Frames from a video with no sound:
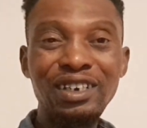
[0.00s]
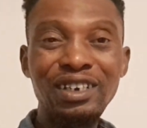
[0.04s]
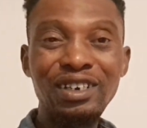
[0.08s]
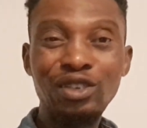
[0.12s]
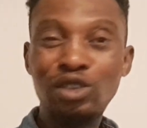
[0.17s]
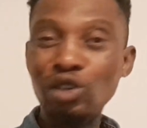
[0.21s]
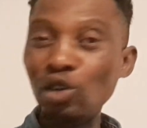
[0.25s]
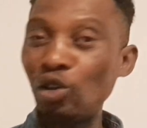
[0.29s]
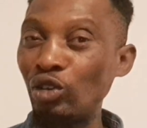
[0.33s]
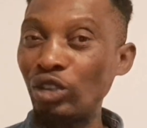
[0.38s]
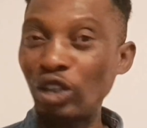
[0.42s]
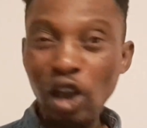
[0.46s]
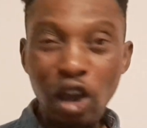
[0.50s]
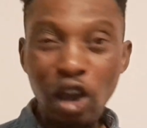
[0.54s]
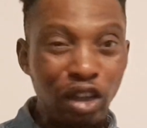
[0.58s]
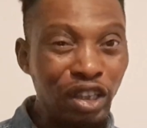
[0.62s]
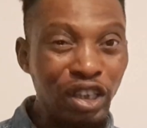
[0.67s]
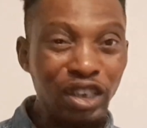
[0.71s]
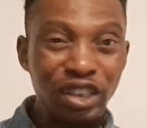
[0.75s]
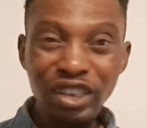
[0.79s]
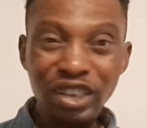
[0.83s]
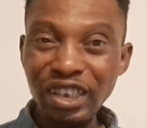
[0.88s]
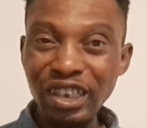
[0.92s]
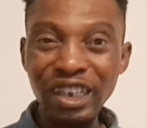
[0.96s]
So all
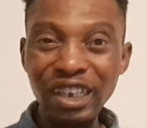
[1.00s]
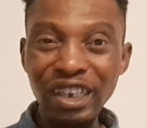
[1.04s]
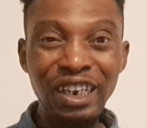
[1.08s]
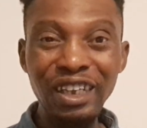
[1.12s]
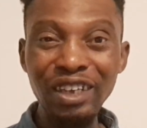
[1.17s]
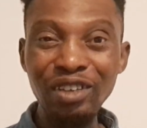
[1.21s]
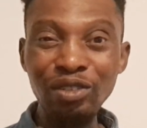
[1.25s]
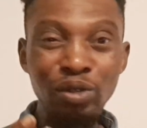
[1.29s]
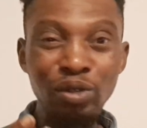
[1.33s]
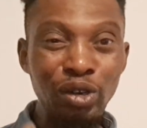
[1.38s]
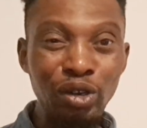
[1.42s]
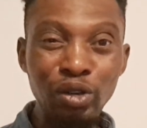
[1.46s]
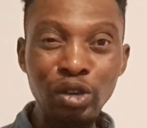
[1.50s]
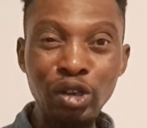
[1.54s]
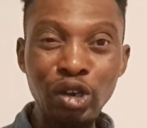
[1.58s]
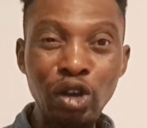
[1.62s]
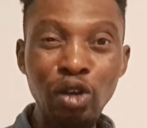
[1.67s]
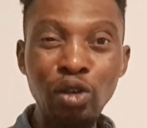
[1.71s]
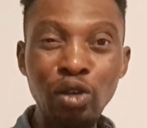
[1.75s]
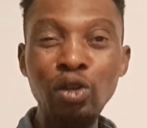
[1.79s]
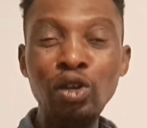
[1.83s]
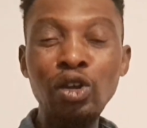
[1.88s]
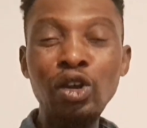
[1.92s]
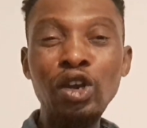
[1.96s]
this thing, you
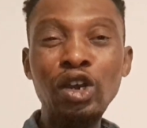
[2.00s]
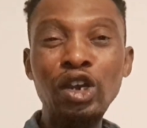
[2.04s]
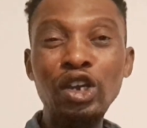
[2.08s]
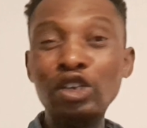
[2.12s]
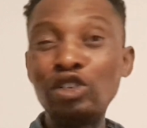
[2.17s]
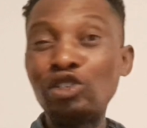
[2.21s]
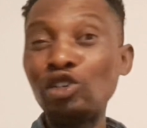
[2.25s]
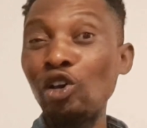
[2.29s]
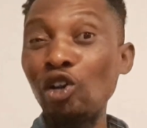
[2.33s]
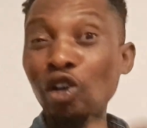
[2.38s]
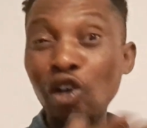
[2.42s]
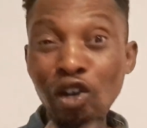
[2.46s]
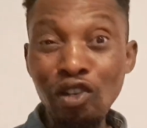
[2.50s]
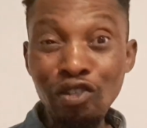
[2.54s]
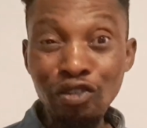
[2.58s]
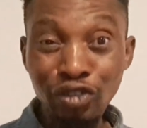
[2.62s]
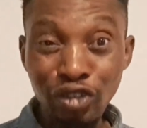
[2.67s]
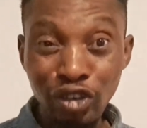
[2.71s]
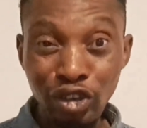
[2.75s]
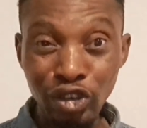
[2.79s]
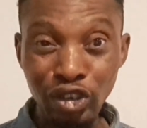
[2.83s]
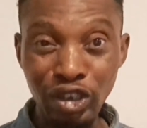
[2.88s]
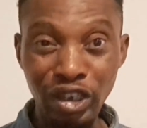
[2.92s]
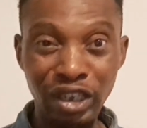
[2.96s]
know, it's so
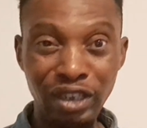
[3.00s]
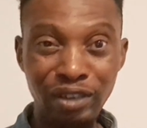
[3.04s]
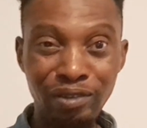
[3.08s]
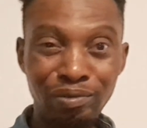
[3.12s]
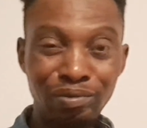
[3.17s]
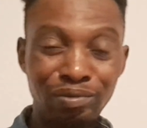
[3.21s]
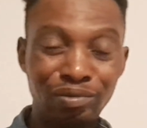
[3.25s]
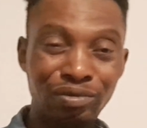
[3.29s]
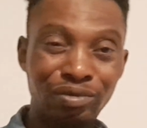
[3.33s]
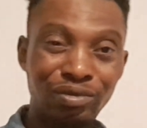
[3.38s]
confusing.